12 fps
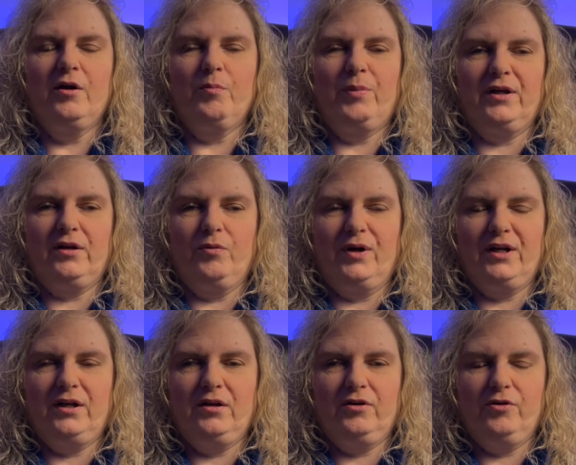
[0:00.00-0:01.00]
but you want
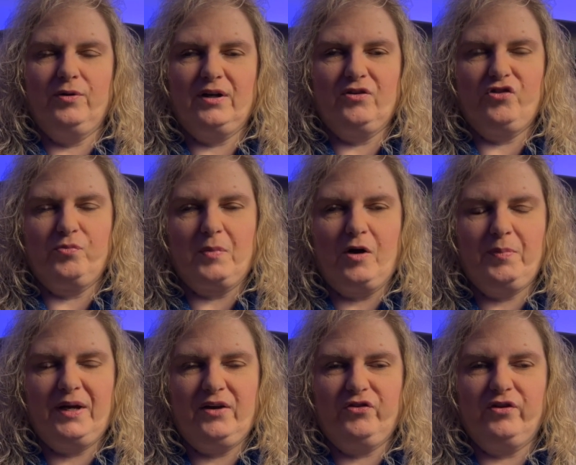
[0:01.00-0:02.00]
to do it in small
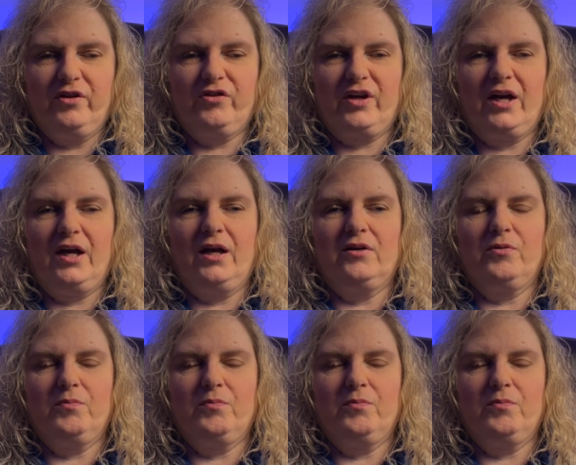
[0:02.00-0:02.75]
pieces and